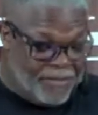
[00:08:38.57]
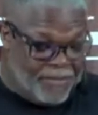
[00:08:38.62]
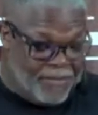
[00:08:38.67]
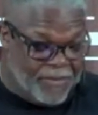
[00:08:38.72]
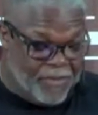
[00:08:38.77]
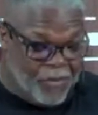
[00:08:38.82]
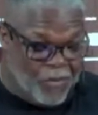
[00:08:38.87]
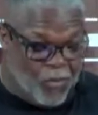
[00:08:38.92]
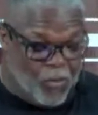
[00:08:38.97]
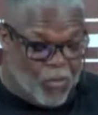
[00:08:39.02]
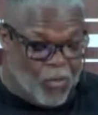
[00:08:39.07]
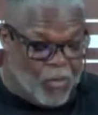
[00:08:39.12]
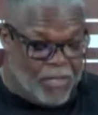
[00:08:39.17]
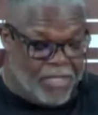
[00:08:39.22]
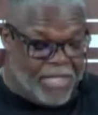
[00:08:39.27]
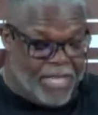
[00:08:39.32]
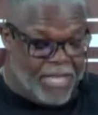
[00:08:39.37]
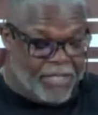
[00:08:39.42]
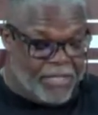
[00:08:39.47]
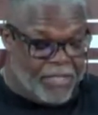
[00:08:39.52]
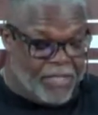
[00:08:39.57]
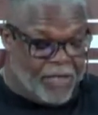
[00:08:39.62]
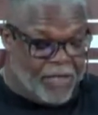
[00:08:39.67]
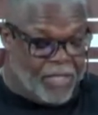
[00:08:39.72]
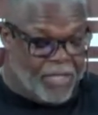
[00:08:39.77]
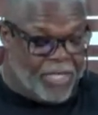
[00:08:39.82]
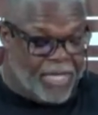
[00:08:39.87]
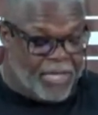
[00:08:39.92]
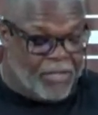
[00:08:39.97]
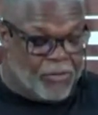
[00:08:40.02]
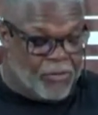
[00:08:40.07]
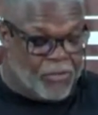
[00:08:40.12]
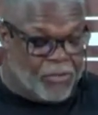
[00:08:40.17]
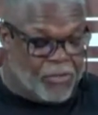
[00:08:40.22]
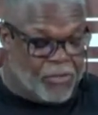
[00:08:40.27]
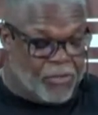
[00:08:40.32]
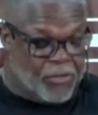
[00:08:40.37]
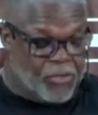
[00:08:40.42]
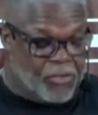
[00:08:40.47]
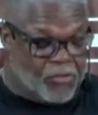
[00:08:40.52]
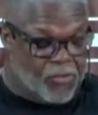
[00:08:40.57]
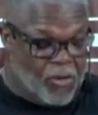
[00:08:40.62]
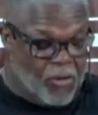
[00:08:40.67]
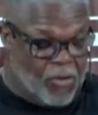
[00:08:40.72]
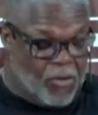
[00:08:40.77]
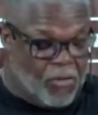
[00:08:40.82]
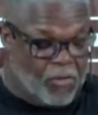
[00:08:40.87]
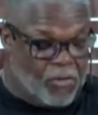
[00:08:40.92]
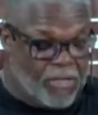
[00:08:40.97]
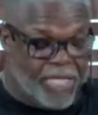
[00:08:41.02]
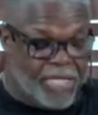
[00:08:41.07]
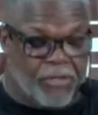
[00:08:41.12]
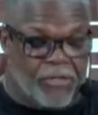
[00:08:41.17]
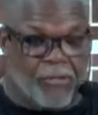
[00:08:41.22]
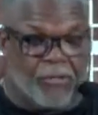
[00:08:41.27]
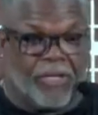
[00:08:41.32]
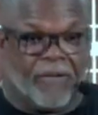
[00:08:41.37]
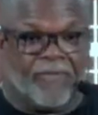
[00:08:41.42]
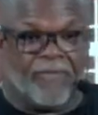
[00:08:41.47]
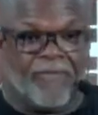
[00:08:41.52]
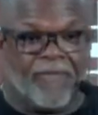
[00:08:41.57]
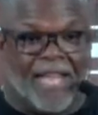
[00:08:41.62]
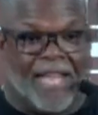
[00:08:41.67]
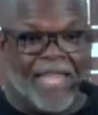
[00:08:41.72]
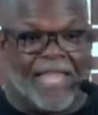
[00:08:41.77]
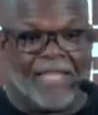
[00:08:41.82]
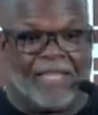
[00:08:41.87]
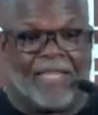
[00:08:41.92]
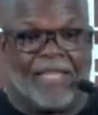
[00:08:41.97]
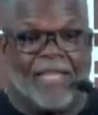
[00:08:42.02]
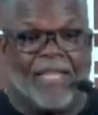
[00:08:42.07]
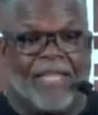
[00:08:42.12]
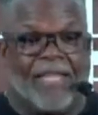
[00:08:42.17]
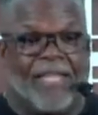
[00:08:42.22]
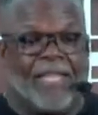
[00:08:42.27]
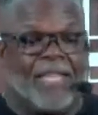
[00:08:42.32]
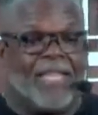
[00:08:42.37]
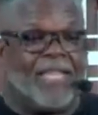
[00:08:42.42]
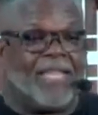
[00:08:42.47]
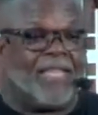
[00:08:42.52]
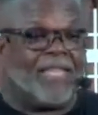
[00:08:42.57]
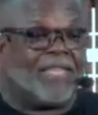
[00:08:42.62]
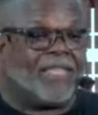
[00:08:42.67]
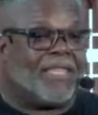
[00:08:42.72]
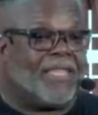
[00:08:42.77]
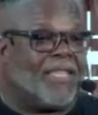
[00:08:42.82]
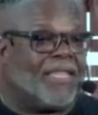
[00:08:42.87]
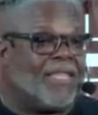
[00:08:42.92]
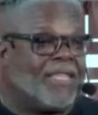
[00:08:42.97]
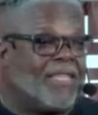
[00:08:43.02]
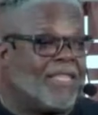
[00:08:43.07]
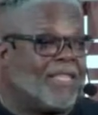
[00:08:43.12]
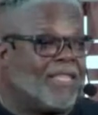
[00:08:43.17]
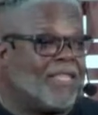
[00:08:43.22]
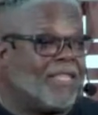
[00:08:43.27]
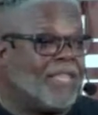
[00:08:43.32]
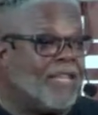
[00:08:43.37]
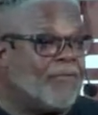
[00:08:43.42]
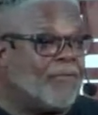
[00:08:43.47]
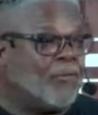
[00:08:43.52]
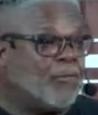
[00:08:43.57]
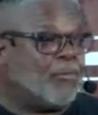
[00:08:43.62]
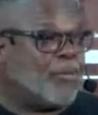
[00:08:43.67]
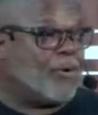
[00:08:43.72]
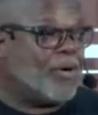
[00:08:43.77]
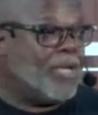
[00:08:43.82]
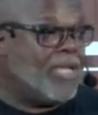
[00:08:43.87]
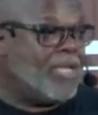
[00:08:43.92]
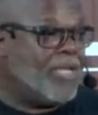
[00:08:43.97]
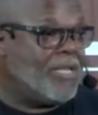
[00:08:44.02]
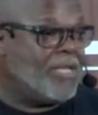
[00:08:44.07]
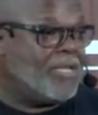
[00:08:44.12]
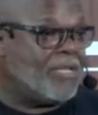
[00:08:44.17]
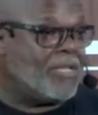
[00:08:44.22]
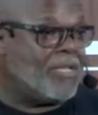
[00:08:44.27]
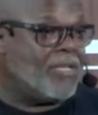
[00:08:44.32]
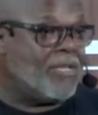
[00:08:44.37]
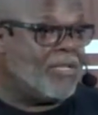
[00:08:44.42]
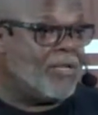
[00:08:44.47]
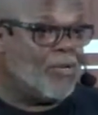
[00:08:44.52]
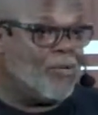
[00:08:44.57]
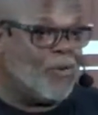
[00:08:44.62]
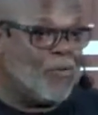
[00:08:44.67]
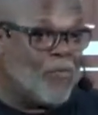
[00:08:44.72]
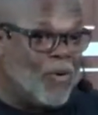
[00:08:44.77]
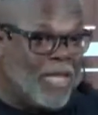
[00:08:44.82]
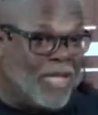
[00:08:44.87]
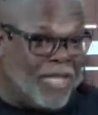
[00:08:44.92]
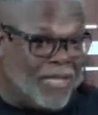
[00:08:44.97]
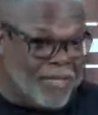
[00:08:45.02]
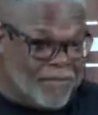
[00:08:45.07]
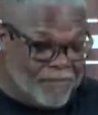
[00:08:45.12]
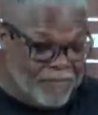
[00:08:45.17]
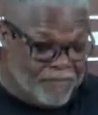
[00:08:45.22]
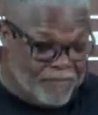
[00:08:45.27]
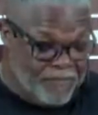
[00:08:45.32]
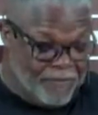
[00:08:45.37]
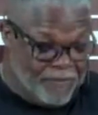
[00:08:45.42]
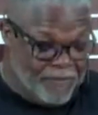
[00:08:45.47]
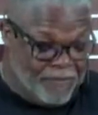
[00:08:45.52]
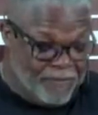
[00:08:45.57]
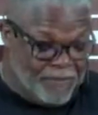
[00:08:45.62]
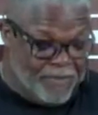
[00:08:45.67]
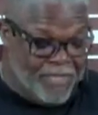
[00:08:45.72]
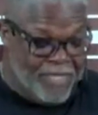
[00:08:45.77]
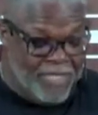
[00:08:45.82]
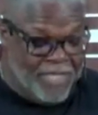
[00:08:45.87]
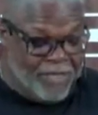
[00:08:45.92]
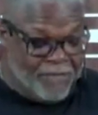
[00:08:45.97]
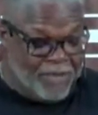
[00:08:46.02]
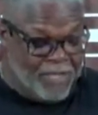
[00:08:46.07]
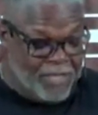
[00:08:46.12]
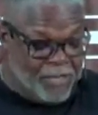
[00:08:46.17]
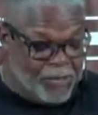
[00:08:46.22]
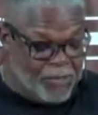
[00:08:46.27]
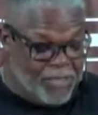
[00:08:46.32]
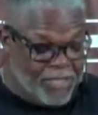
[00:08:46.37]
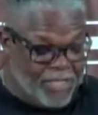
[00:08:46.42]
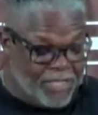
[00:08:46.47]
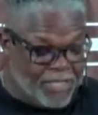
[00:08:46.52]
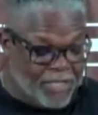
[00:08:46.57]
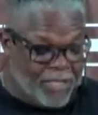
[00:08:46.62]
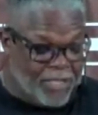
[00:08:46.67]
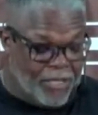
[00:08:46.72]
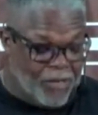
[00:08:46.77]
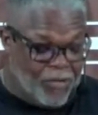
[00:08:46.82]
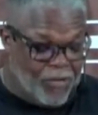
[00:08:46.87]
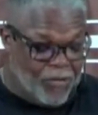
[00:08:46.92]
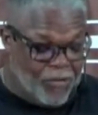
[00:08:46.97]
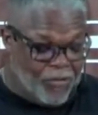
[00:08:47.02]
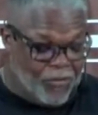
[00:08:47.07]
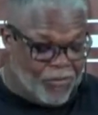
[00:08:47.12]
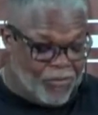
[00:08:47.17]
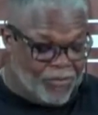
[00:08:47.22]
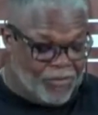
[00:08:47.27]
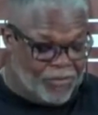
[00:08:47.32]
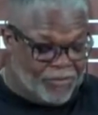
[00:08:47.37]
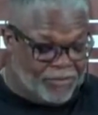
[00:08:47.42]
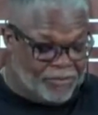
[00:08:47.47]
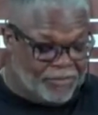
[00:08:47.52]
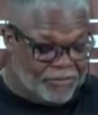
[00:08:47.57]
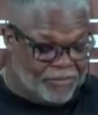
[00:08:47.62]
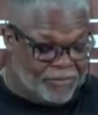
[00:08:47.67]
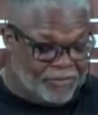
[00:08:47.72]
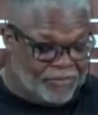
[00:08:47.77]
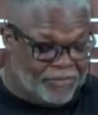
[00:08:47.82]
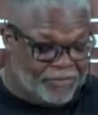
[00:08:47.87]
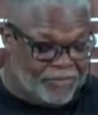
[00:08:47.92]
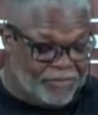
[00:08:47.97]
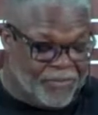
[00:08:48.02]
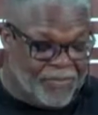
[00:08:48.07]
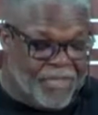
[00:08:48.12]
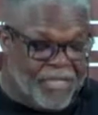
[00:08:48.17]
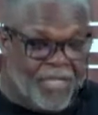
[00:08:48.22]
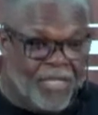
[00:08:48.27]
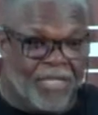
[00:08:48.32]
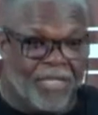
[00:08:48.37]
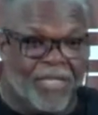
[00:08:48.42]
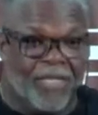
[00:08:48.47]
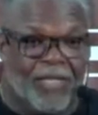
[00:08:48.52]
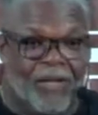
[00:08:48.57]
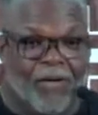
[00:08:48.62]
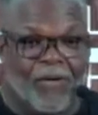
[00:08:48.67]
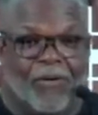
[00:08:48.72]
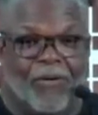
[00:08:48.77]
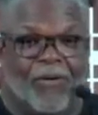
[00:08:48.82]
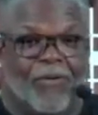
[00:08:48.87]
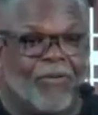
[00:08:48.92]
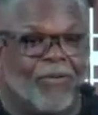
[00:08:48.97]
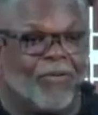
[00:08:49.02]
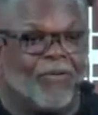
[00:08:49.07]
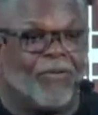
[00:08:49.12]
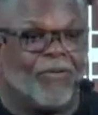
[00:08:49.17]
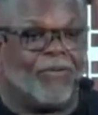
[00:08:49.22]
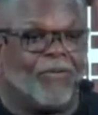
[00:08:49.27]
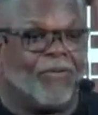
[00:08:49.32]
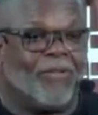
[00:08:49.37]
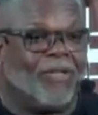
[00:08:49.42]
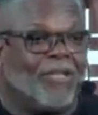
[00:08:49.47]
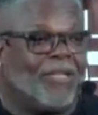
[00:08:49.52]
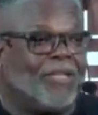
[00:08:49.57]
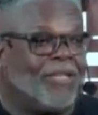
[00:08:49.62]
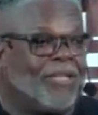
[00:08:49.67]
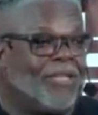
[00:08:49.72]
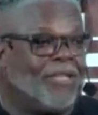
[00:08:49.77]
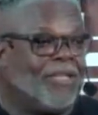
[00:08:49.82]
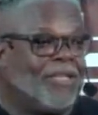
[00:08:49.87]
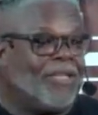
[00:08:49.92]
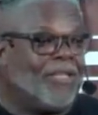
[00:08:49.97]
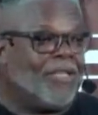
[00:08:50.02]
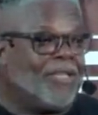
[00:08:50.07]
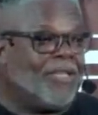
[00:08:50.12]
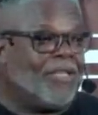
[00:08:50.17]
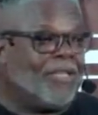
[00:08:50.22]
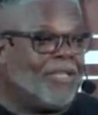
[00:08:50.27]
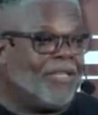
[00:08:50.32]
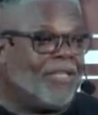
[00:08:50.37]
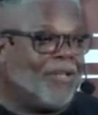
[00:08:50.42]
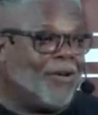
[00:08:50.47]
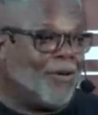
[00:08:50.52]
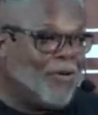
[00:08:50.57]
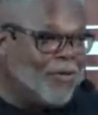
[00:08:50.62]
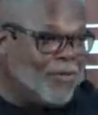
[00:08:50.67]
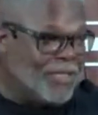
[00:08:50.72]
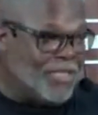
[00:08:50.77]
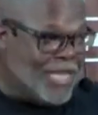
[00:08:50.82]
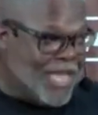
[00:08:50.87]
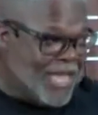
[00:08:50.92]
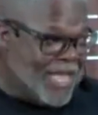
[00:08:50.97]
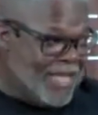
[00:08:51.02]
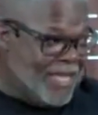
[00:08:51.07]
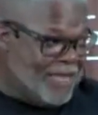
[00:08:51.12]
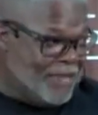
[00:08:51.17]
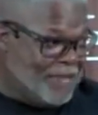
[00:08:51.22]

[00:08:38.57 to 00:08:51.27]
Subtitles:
or that you're so strong that you can fight anything that the devil brings your way. He's been doing this a long, long, long time.